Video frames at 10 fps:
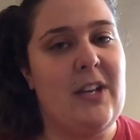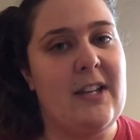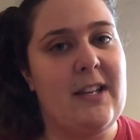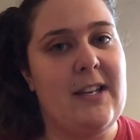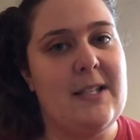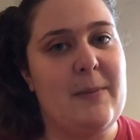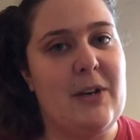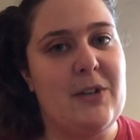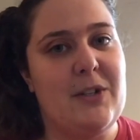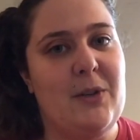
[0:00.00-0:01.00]
think that it's
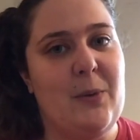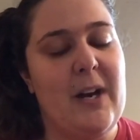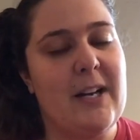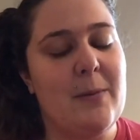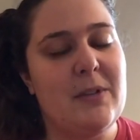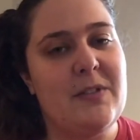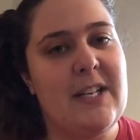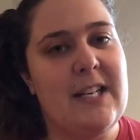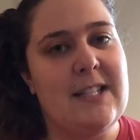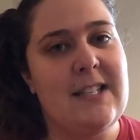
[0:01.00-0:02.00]
better to wait a couple of
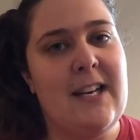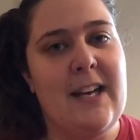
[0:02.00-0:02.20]
days